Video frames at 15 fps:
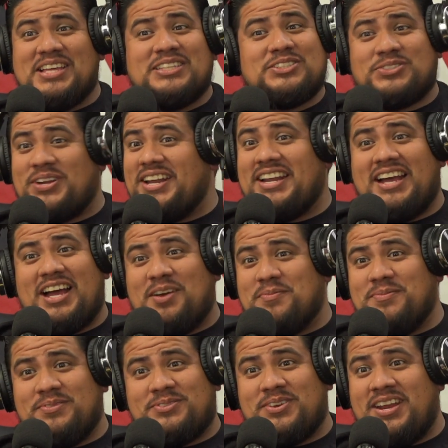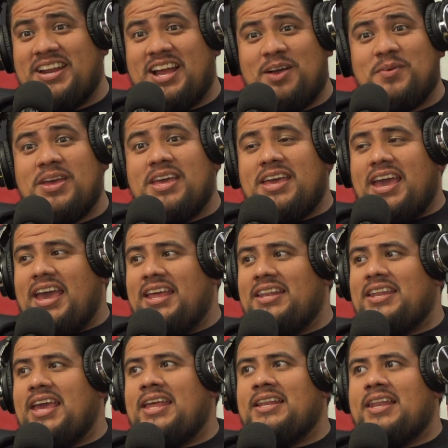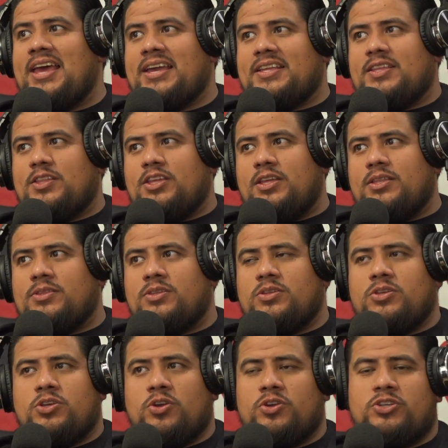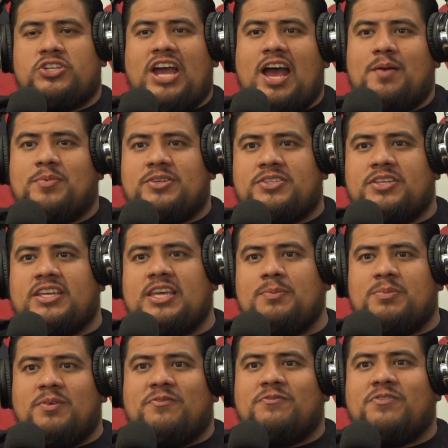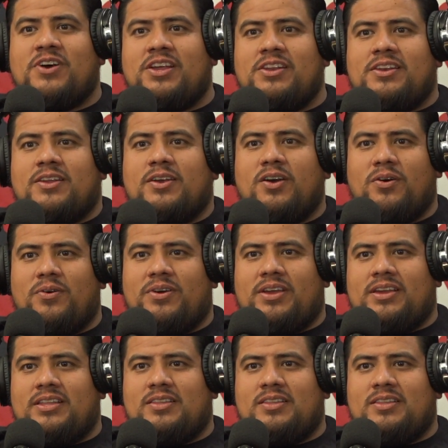Straight up. And like, your job is to keep the fun going.